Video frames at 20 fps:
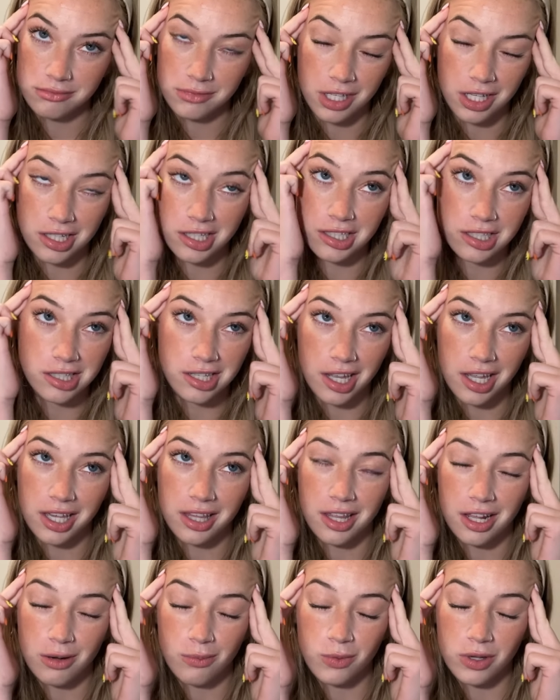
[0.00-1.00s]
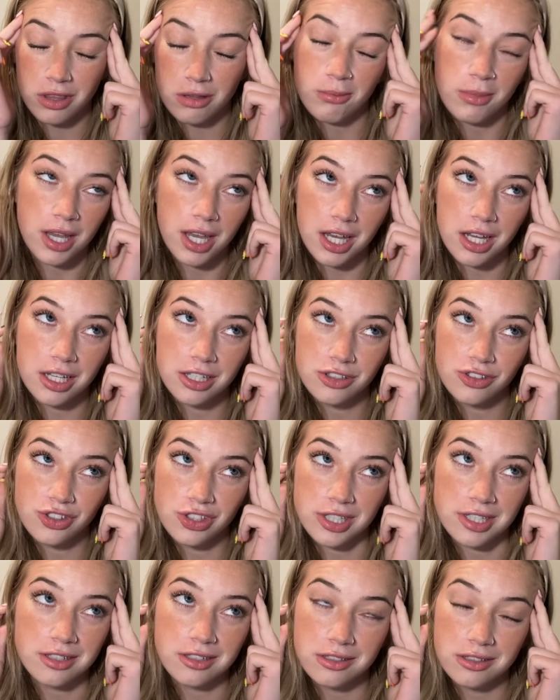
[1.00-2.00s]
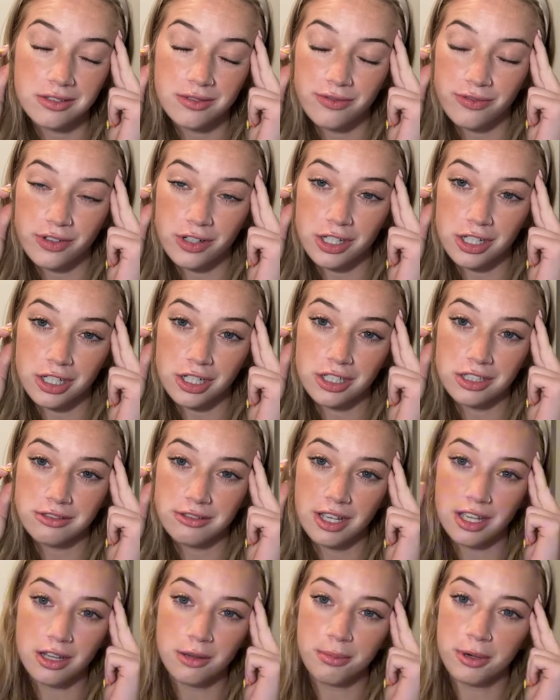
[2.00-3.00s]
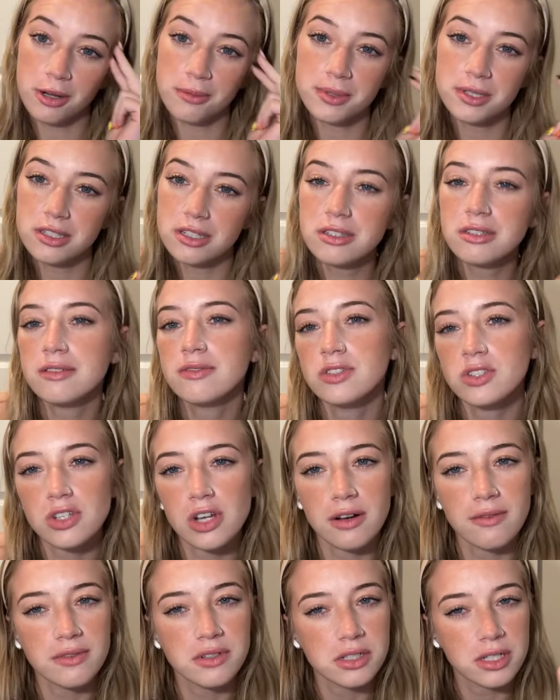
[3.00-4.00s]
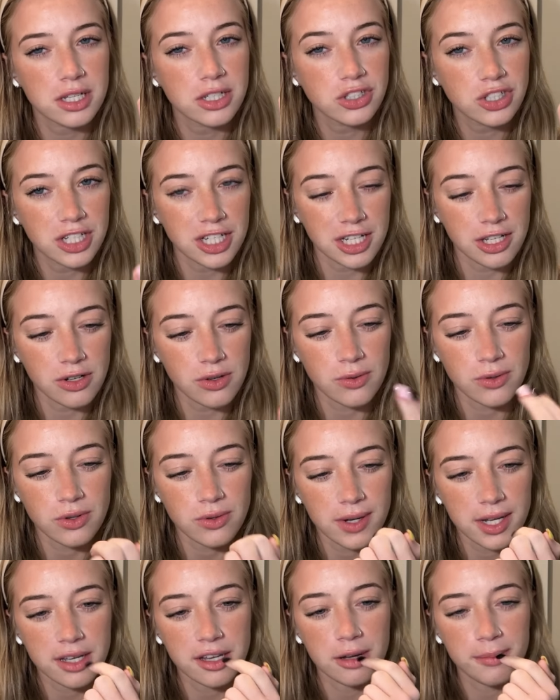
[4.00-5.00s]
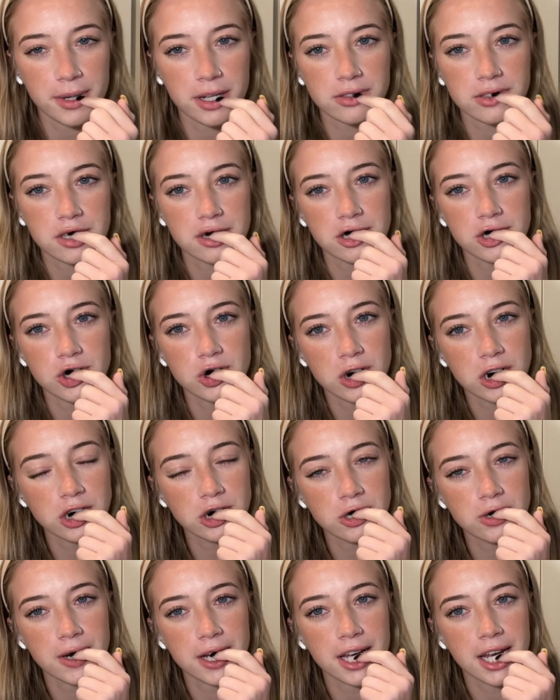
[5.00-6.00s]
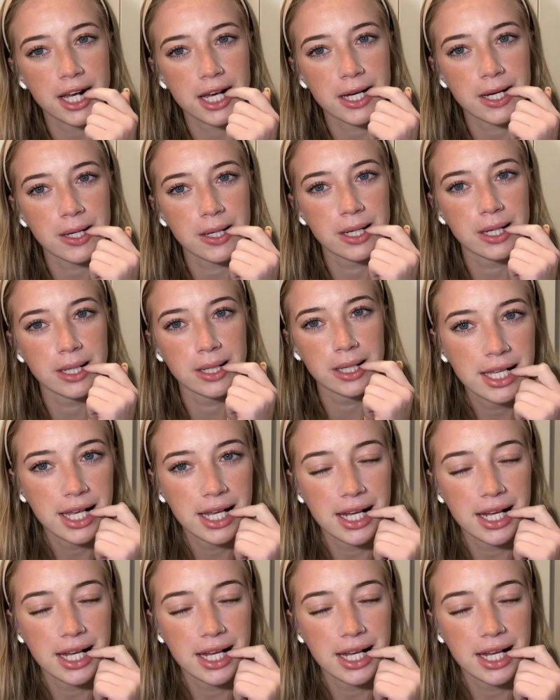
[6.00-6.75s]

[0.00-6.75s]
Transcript: and say that I'm with a man just for sake of purposes of this conversation or do I come out to the stranger right now